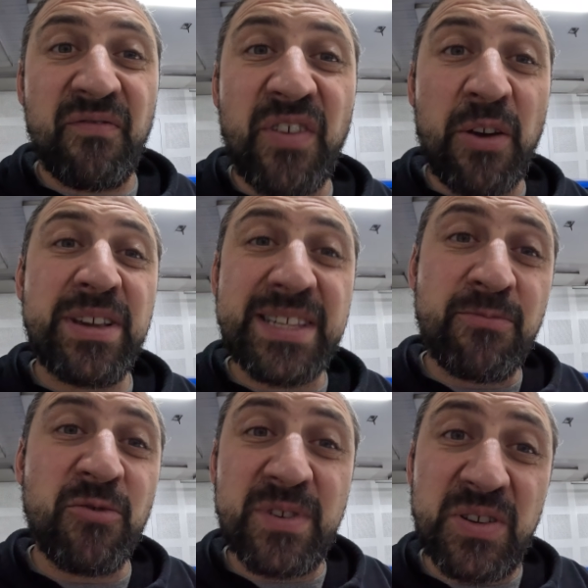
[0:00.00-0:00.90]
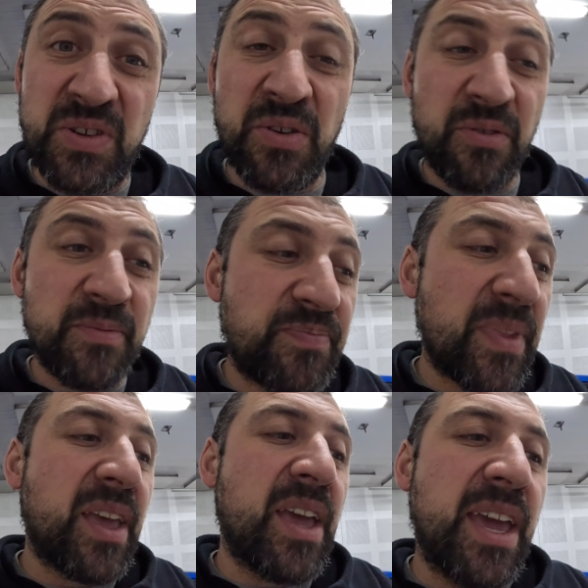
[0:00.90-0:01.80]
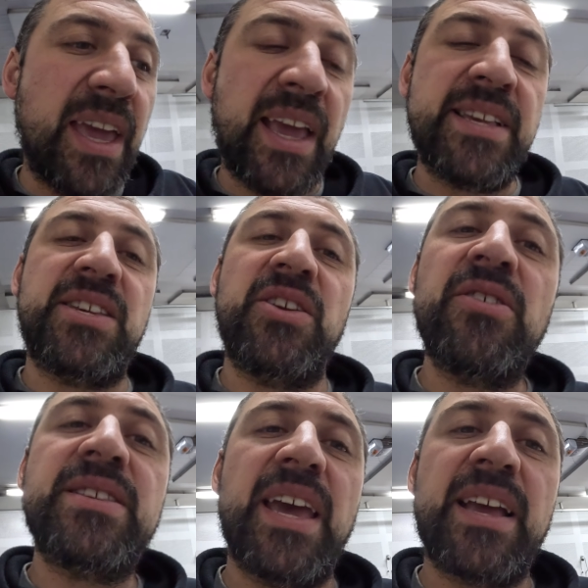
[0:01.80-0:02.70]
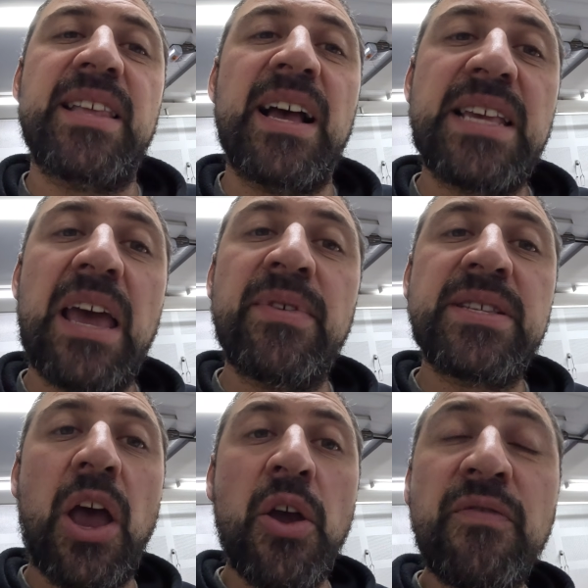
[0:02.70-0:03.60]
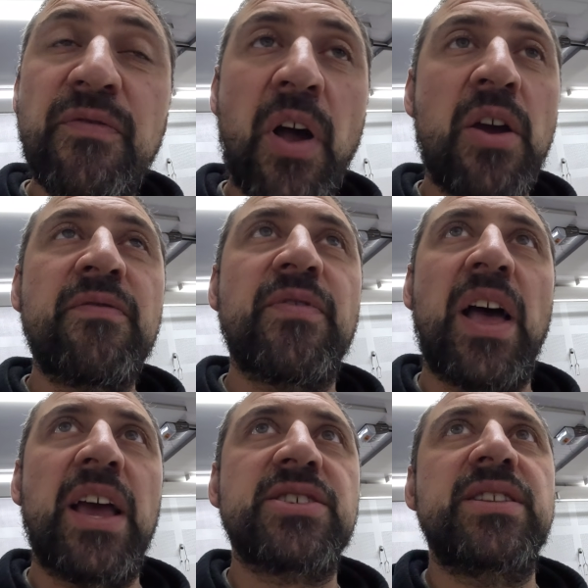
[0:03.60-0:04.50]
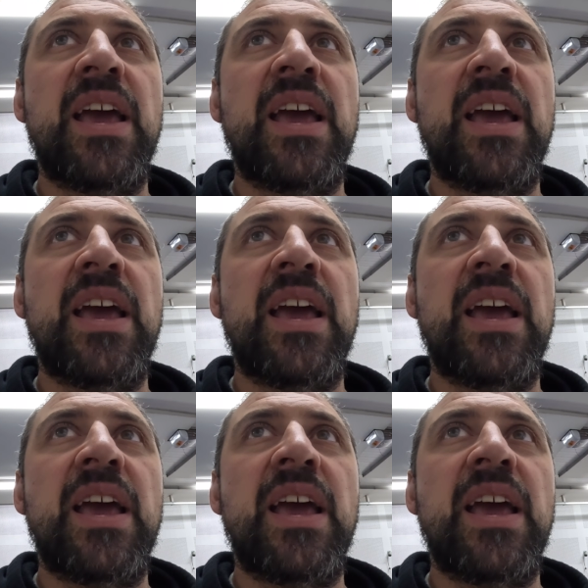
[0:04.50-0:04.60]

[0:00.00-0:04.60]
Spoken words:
Very simple to do. EcuTek does have its own phone flash.